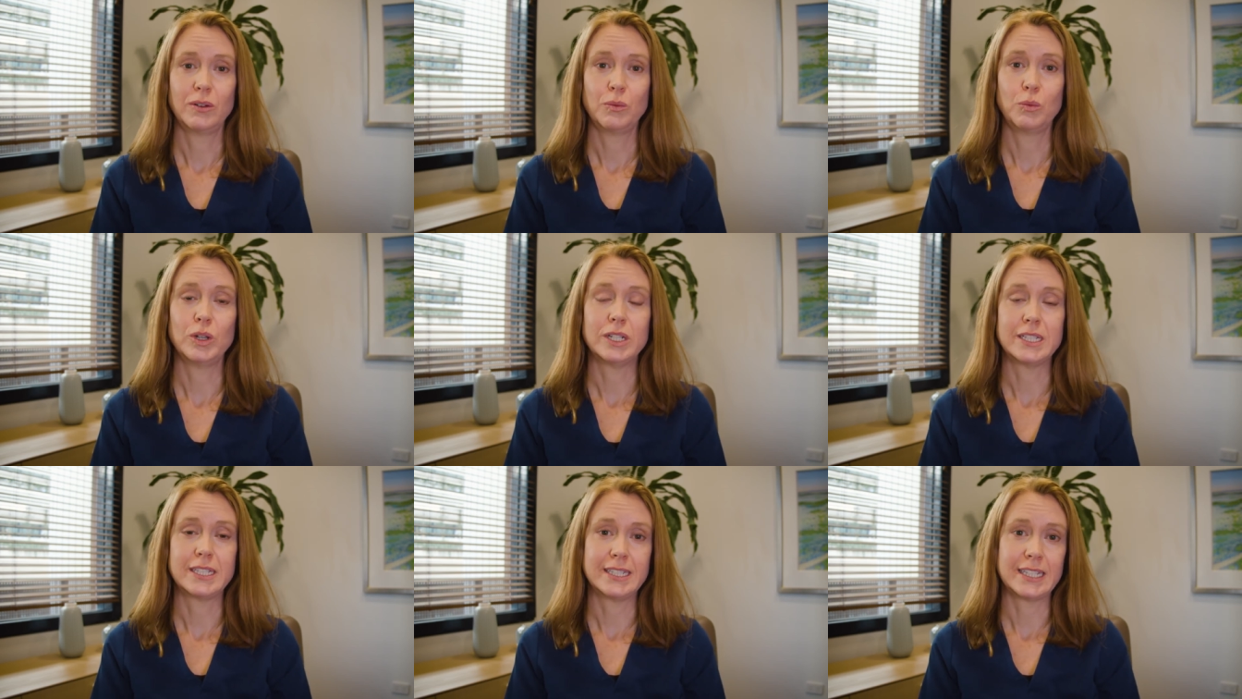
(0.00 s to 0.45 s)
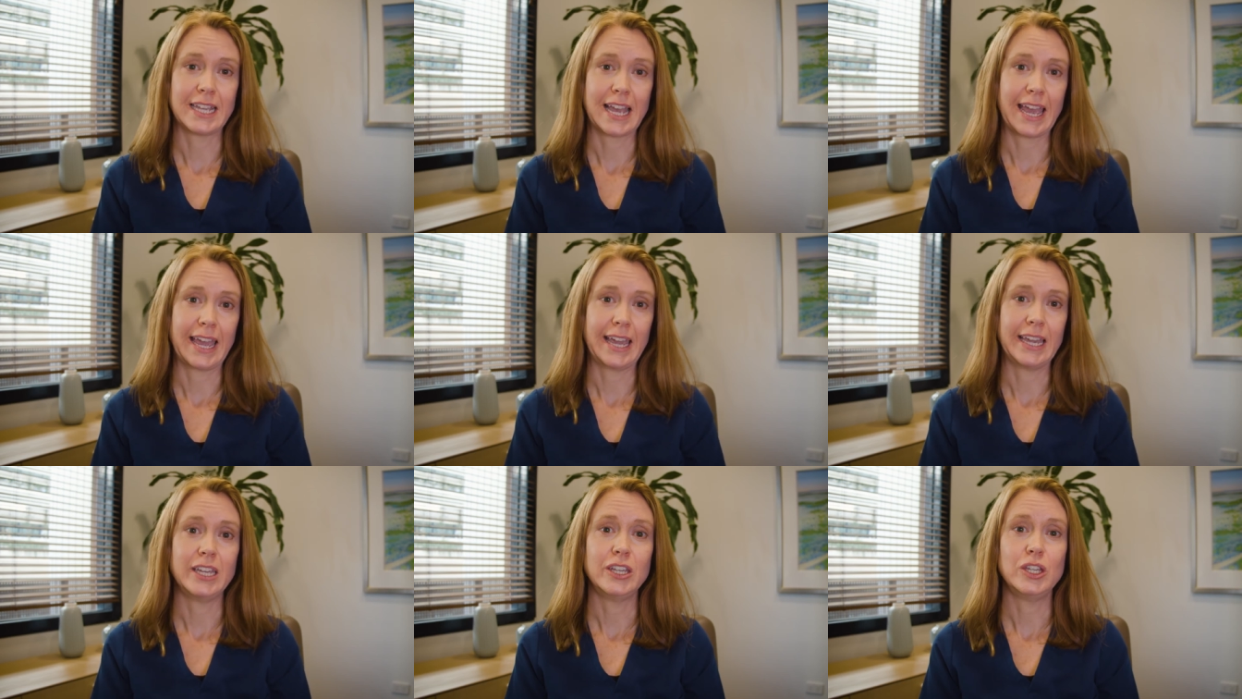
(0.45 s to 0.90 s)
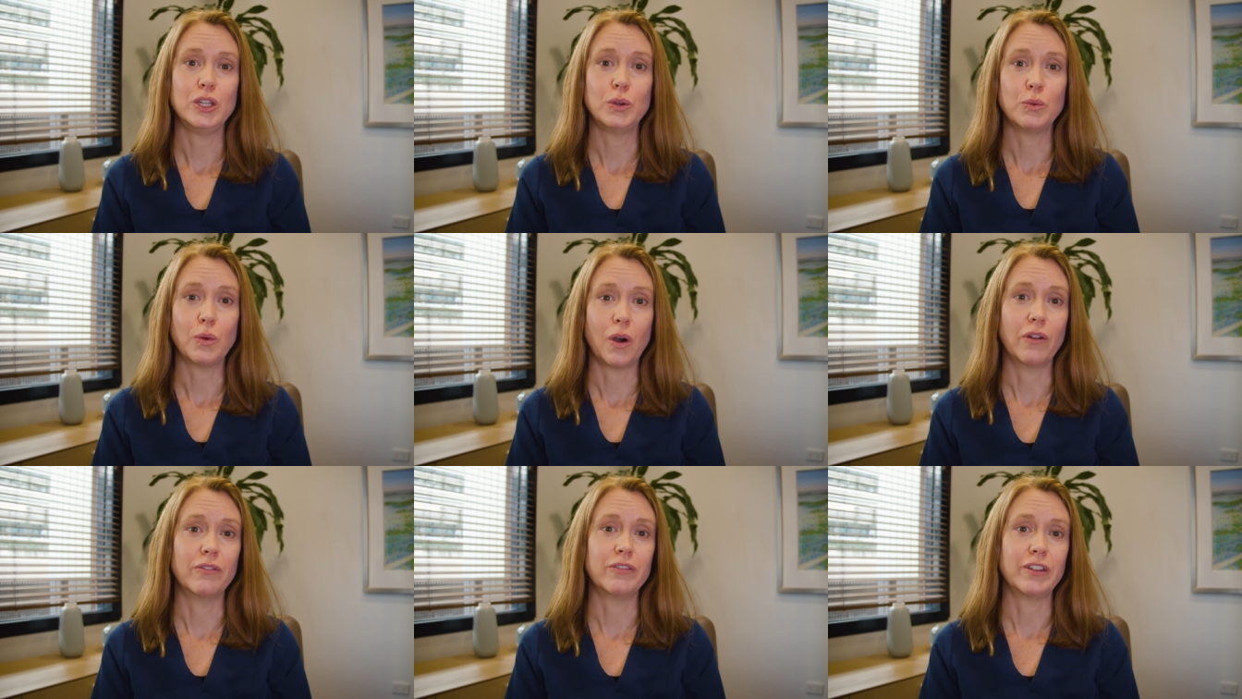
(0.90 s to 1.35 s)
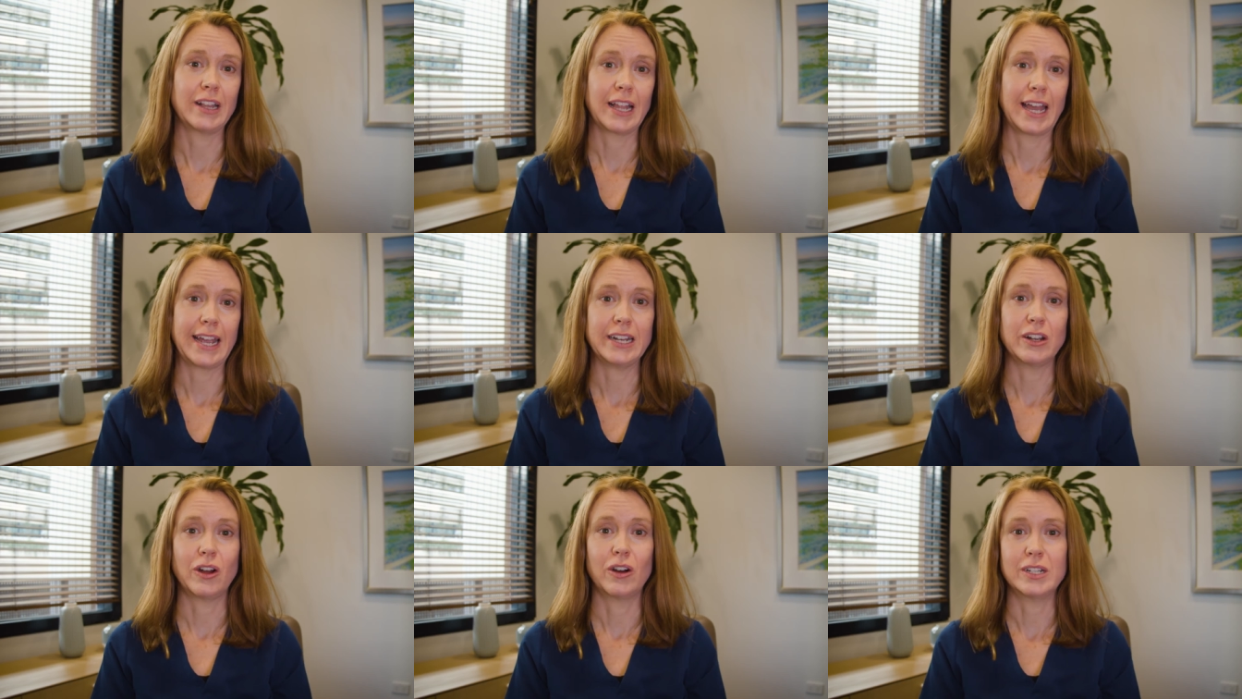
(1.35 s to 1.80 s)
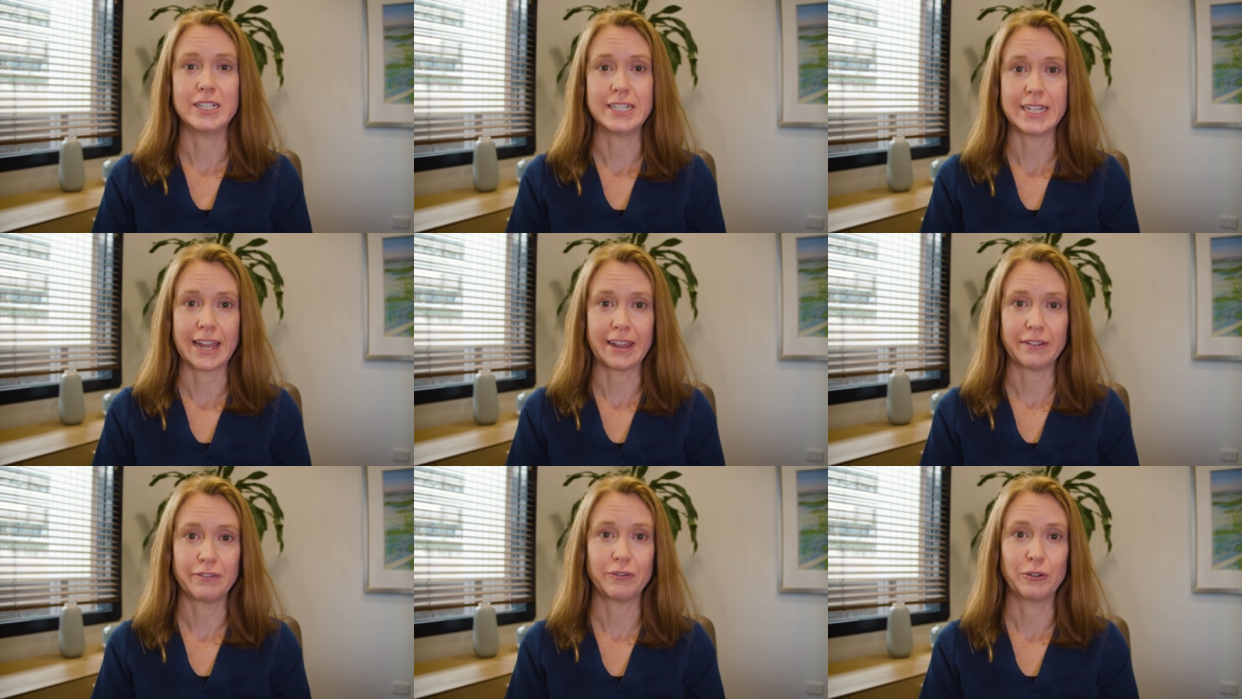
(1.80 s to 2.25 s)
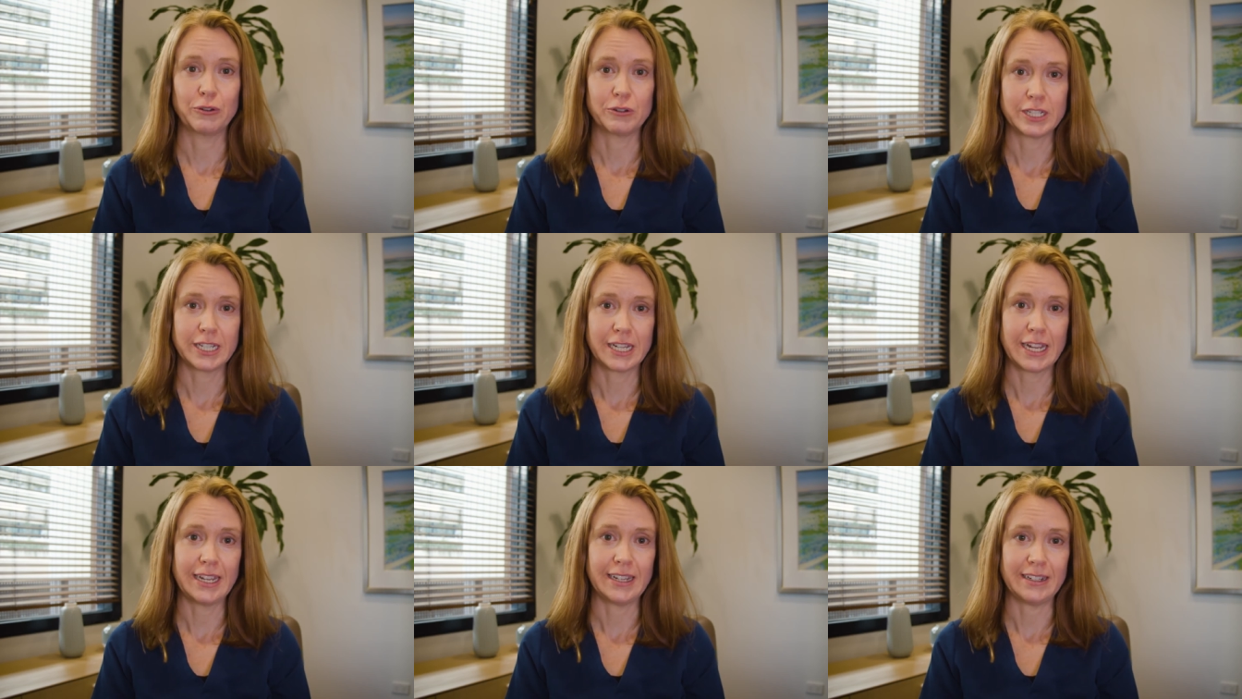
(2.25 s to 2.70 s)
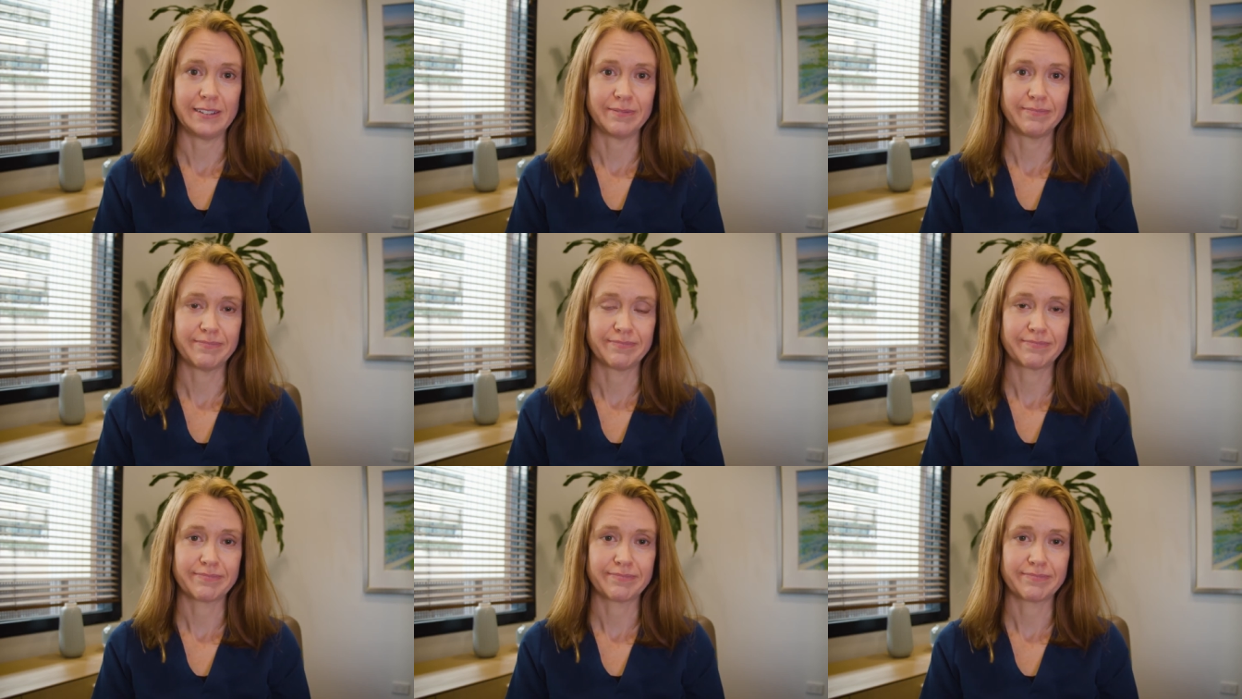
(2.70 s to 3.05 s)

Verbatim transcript: would say you ovulate on day 14.